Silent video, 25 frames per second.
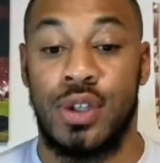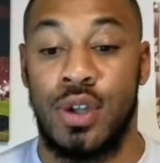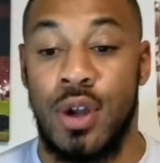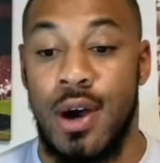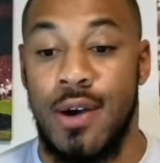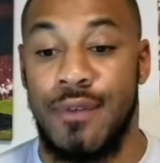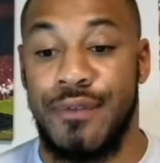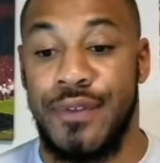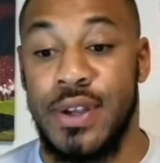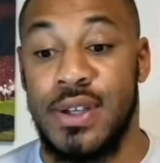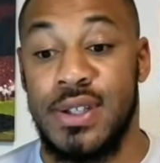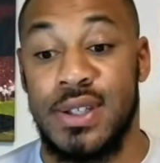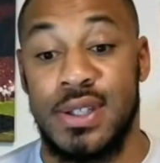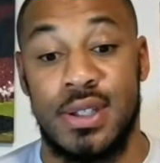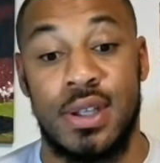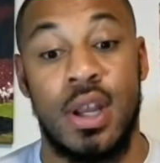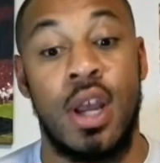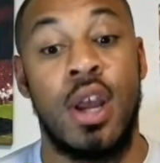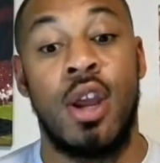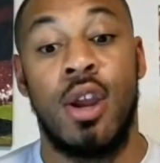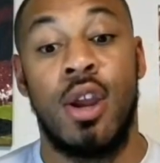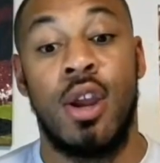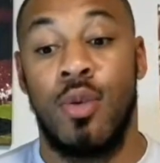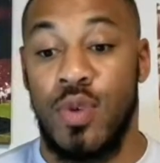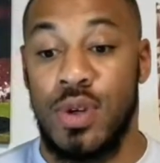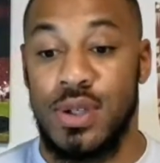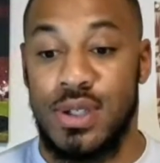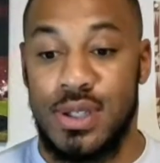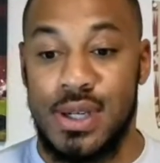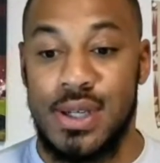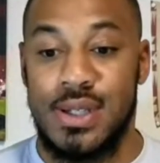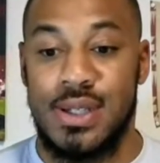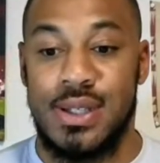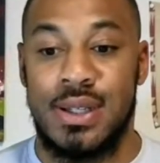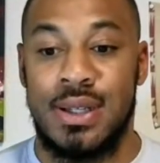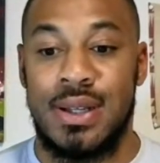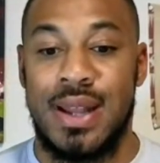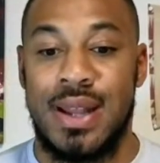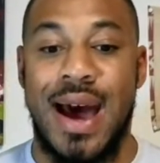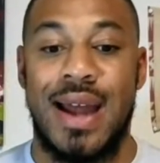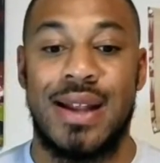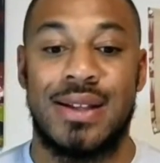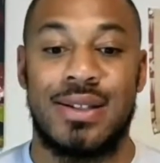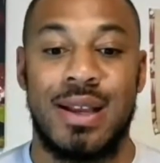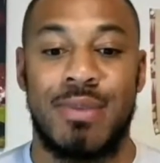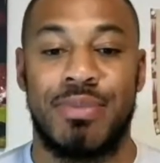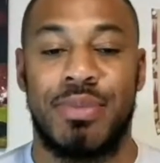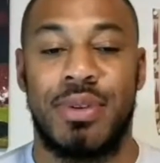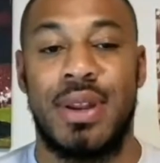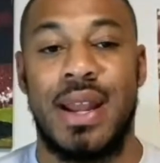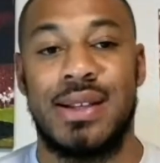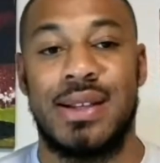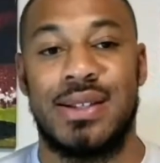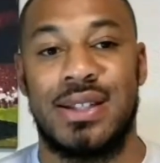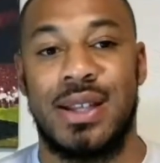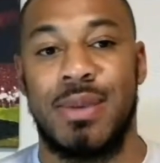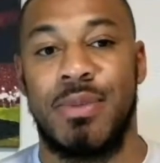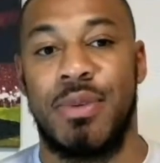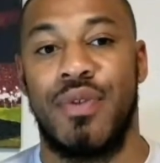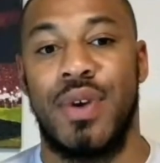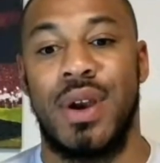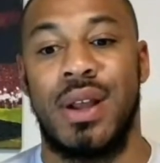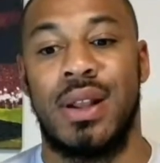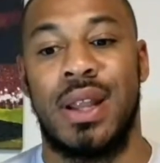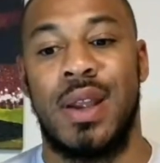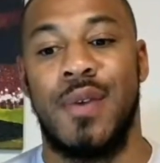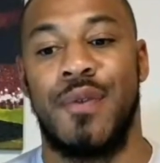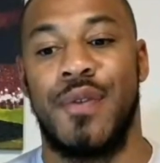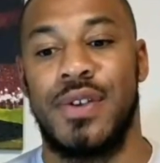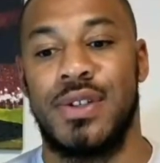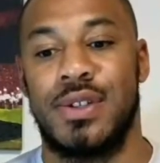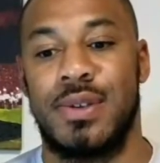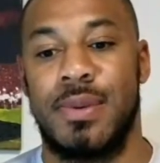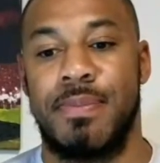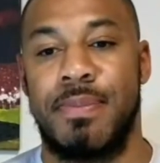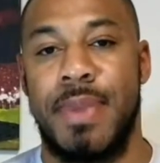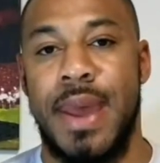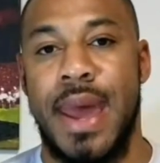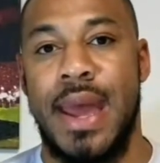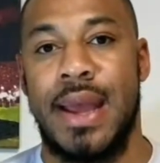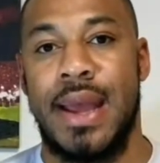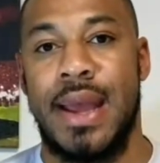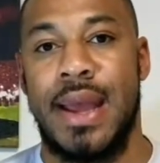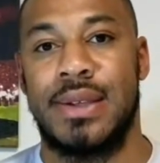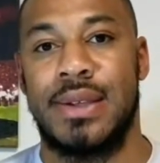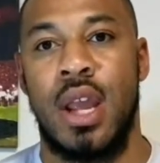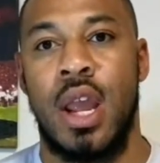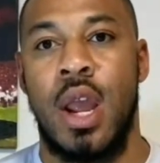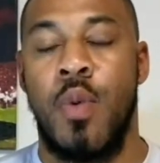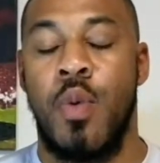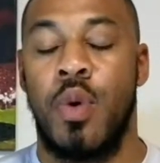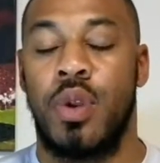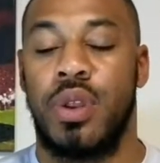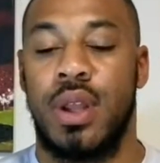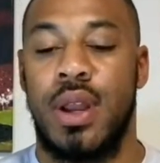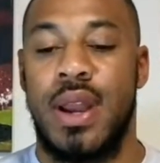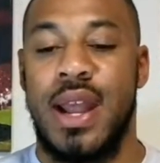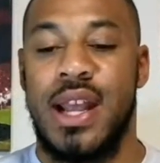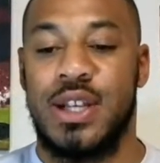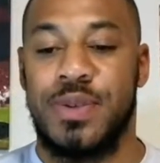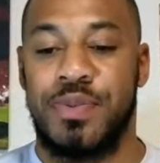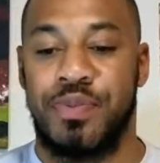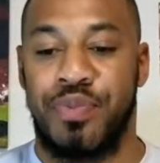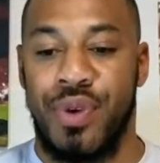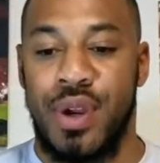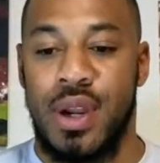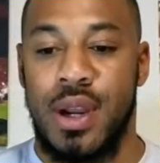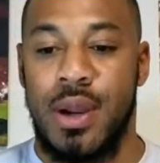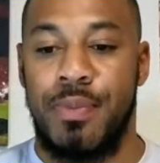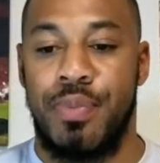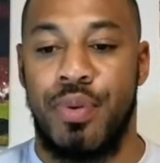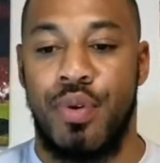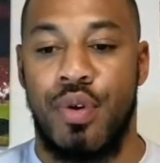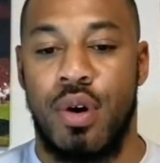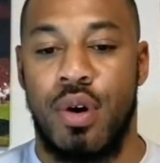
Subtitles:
offenses, which is a lot. Something that some of our defensive backs within that spring